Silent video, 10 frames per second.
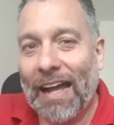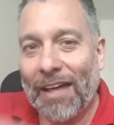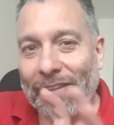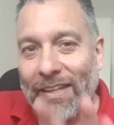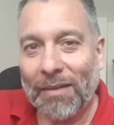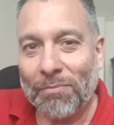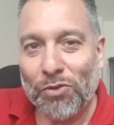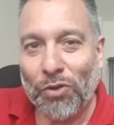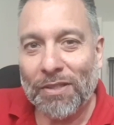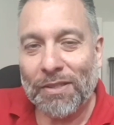I think
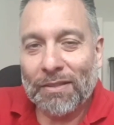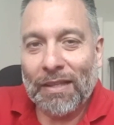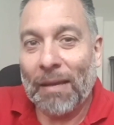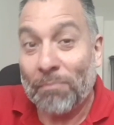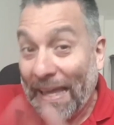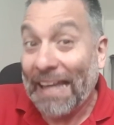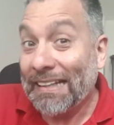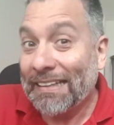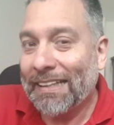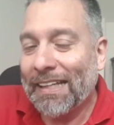I'm
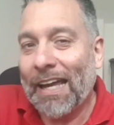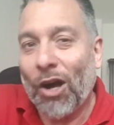getting the